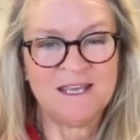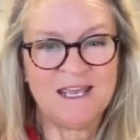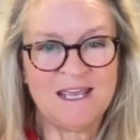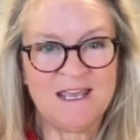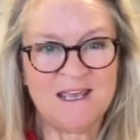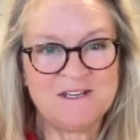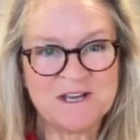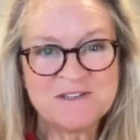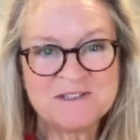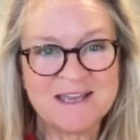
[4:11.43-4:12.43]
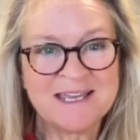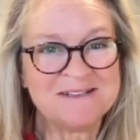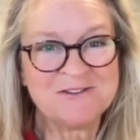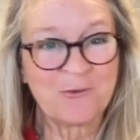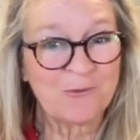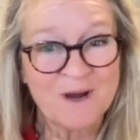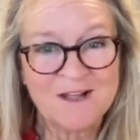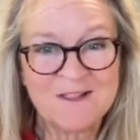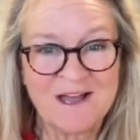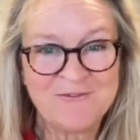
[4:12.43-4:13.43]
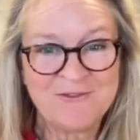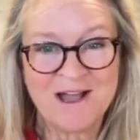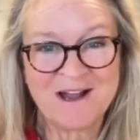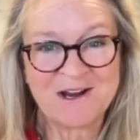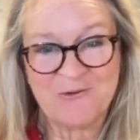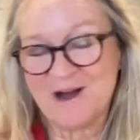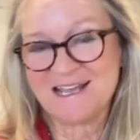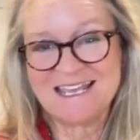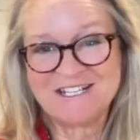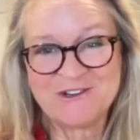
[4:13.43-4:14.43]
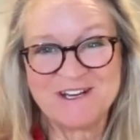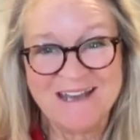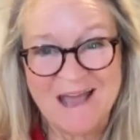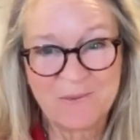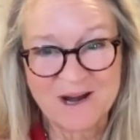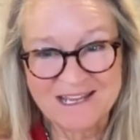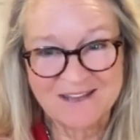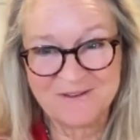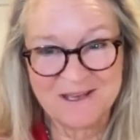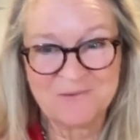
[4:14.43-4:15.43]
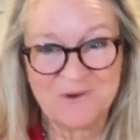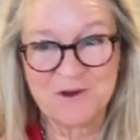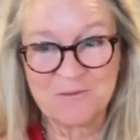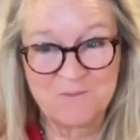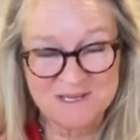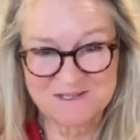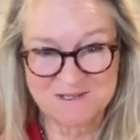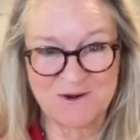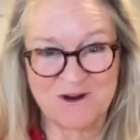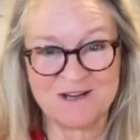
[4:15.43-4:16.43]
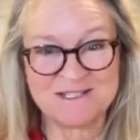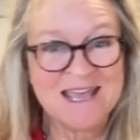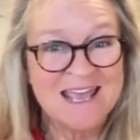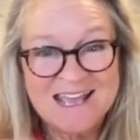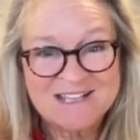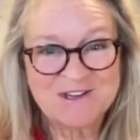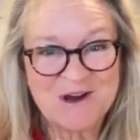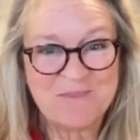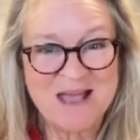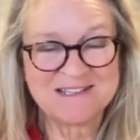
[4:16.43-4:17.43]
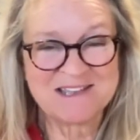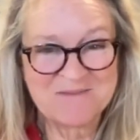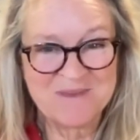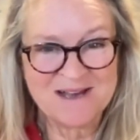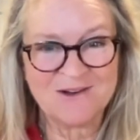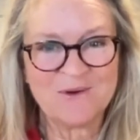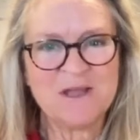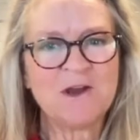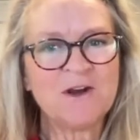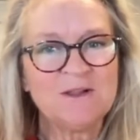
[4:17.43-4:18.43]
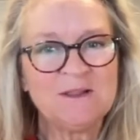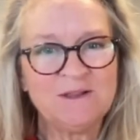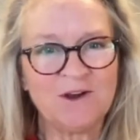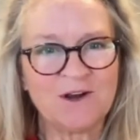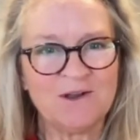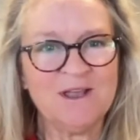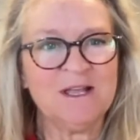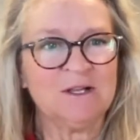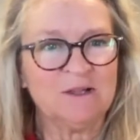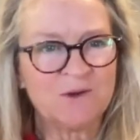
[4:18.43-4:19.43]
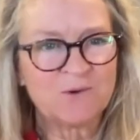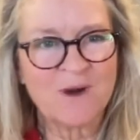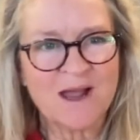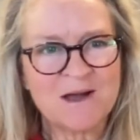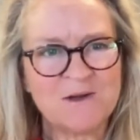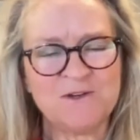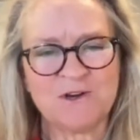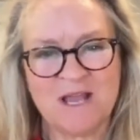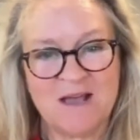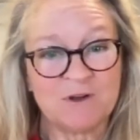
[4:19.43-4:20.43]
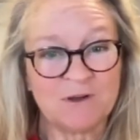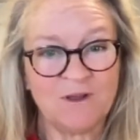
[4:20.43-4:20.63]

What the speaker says: And just like in real life, you're not going to walk into a networking event with your business cards and start passing them out, right? You're gonna look around, you're gonna have